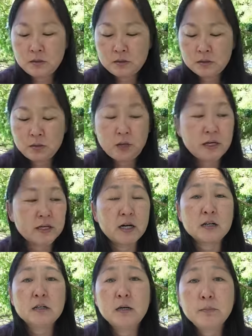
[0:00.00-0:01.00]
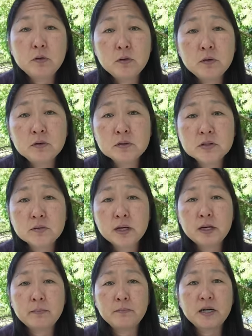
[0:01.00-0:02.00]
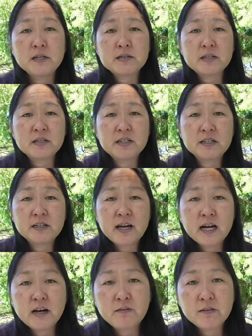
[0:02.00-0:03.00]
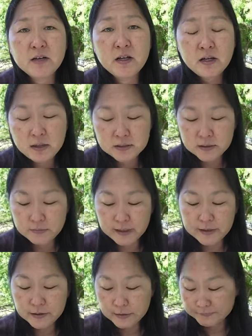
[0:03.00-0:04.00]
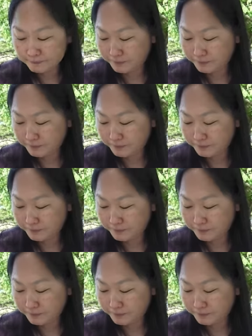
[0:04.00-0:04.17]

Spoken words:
So I got a couple so that my son can have some later.